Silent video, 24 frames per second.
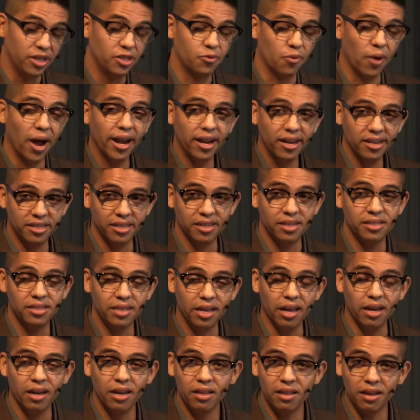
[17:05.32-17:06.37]
he's writing to his
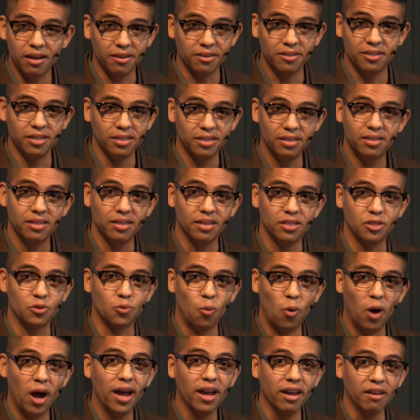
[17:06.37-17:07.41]
querida, or to his
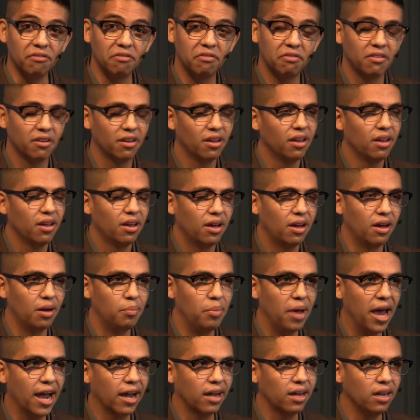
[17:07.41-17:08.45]
wife
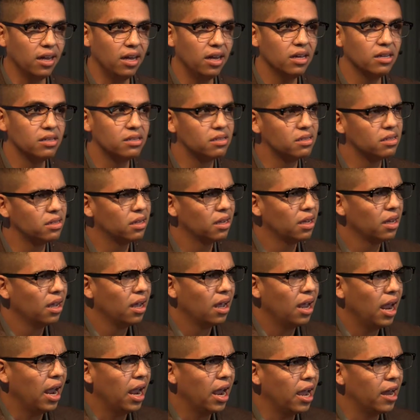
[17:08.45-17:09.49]
back east,
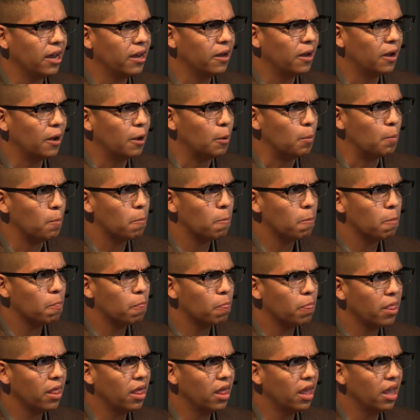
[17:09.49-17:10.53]
and
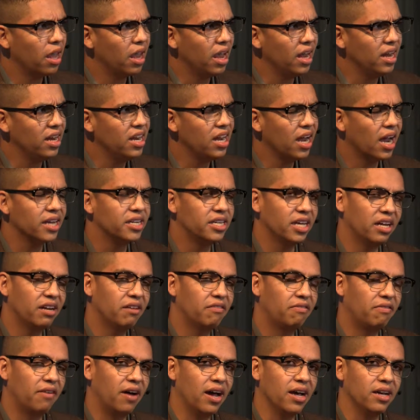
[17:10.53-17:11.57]
he
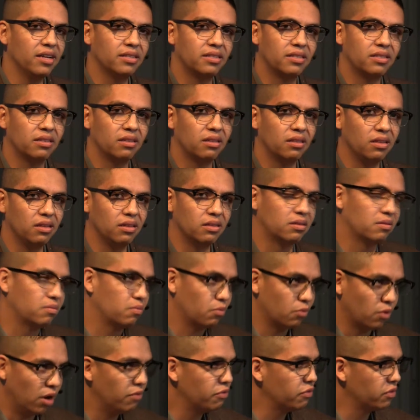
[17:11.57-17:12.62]
identifies these
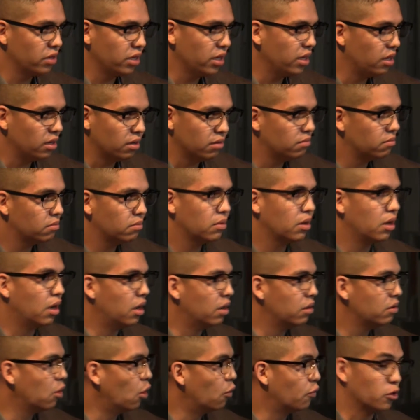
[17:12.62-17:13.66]
roughly
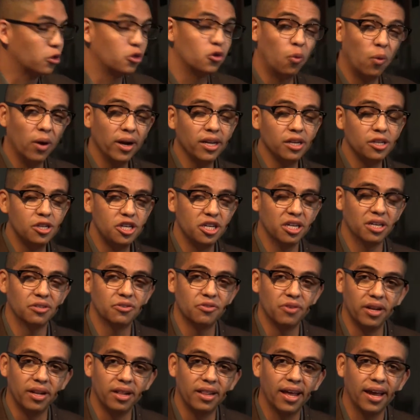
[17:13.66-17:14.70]
over 20
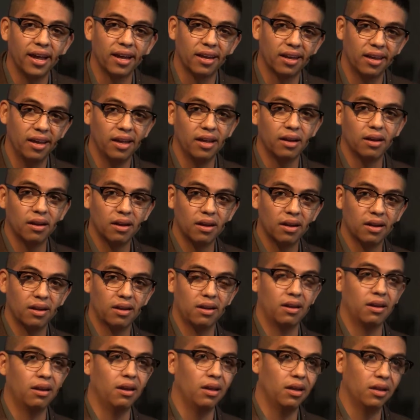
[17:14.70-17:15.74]
children that get
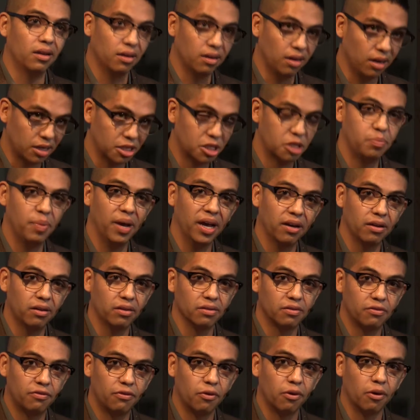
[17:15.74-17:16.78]

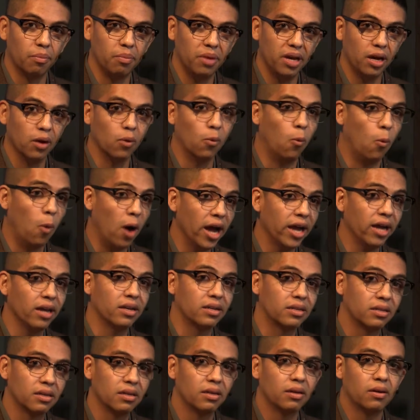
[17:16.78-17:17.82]
expelled for being
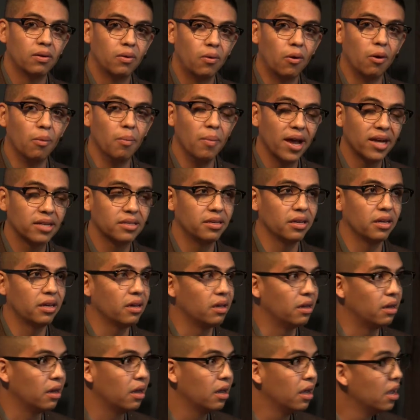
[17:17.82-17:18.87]
white or
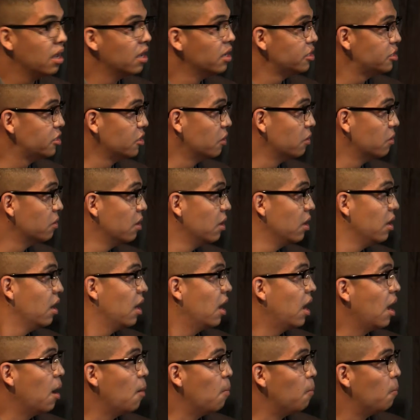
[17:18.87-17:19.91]
Mexican. So,
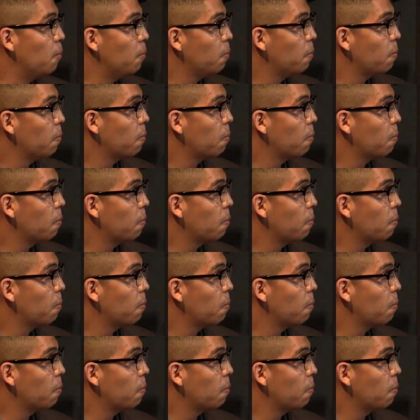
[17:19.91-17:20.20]
and